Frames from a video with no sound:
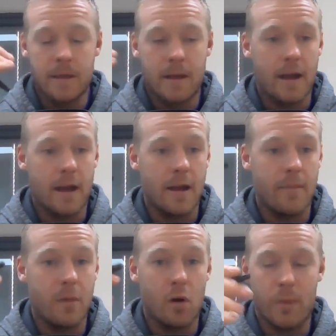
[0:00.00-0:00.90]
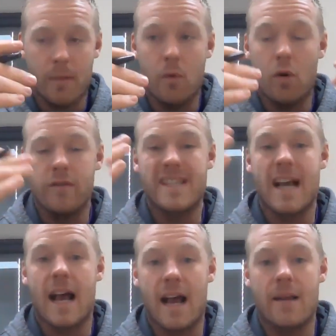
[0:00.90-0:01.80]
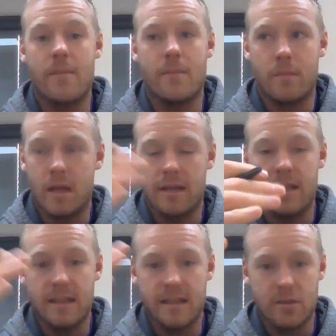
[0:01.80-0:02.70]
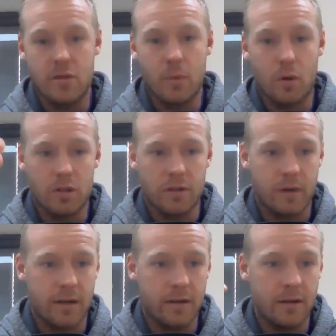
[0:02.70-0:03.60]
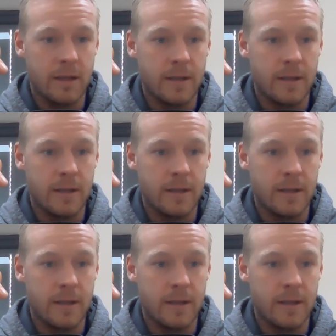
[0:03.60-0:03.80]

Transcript: or a bit more of time in the eccentric portion rather.